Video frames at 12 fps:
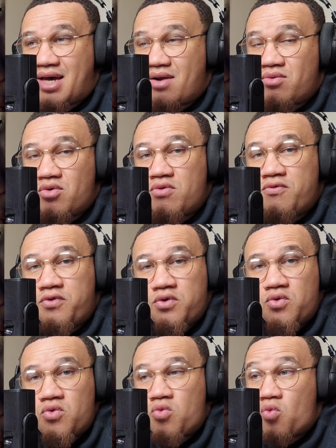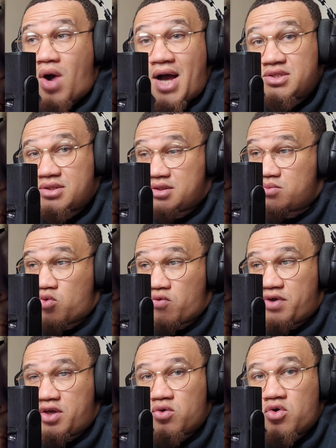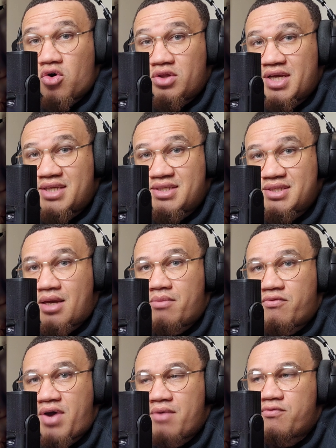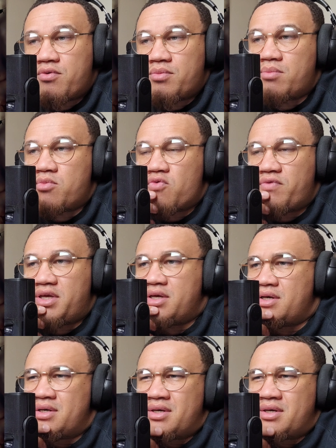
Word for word: I don't know if you watched this movie and you got that same vibe from the movie.